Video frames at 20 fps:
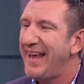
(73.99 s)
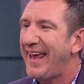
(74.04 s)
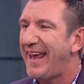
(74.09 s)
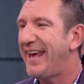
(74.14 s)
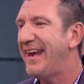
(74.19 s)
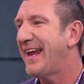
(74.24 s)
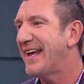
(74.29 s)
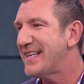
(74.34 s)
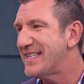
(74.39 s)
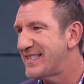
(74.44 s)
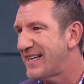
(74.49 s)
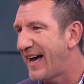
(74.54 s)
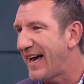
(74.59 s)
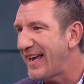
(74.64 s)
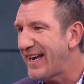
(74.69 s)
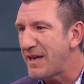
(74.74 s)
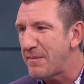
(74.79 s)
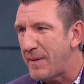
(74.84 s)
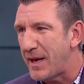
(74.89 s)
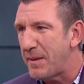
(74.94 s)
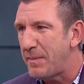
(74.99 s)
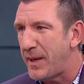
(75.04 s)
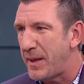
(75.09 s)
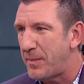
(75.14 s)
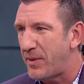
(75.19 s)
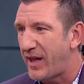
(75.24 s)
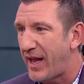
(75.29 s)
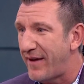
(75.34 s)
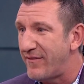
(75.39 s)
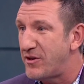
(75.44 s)
and anxiety many
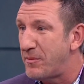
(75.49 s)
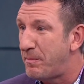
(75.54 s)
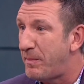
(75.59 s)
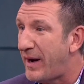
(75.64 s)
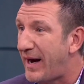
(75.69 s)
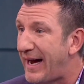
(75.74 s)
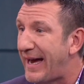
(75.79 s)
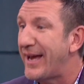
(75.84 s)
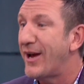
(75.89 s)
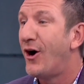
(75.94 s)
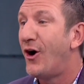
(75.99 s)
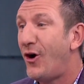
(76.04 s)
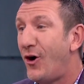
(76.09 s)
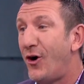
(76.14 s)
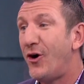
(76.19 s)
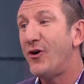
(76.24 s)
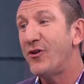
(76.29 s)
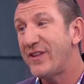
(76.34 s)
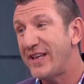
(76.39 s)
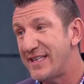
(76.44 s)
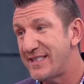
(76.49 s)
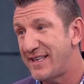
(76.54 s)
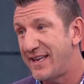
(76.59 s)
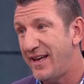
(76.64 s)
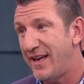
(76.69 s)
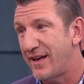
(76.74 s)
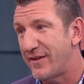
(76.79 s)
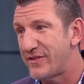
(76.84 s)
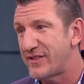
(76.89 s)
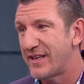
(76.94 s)
people have to buy all these
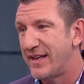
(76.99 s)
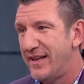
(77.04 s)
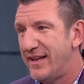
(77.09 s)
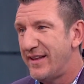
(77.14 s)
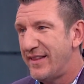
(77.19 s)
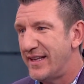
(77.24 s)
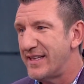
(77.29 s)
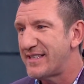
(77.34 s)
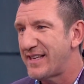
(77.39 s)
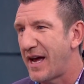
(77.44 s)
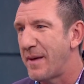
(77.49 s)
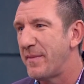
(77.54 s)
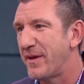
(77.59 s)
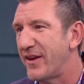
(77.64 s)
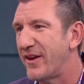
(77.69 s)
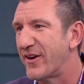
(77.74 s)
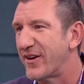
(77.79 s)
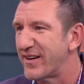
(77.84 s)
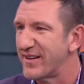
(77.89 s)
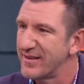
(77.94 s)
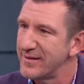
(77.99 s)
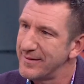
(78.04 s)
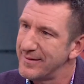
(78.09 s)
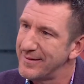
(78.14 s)
gifts this time of year.